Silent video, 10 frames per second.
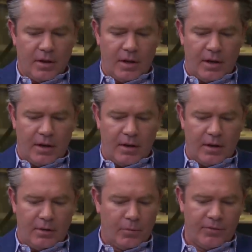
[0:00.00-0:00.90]
uh,
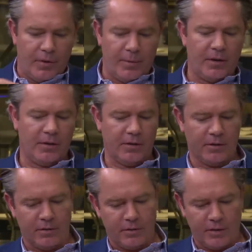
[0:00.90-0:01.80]
and the more
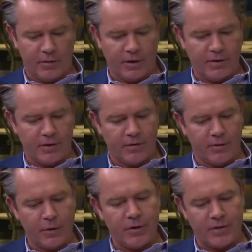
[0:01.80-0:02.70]
fundamentally oriented your
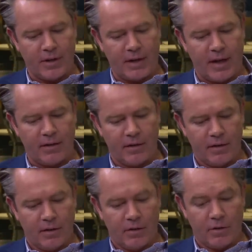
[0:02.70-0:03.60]
view is on that,
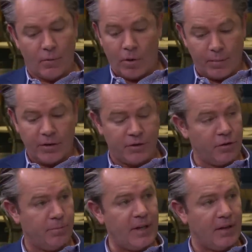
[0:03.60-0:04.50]
the more
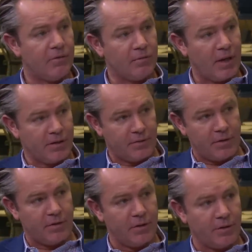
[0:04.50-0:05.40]
bullish you'd be relative
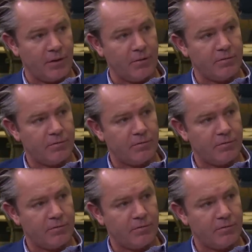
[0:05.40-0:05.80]
to your view.